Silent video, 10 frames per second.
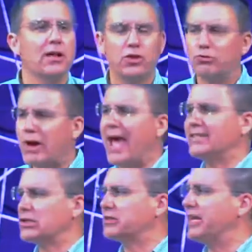the
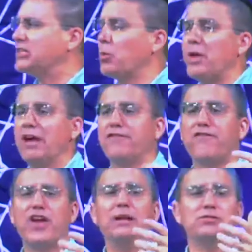rights are things that we have
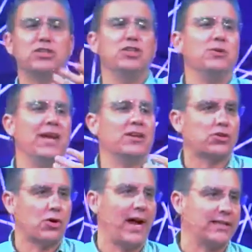freedoms to do in
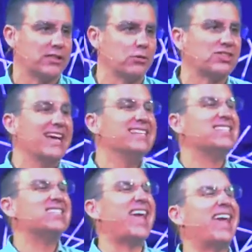Christ, those
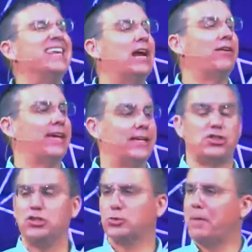secondary issues.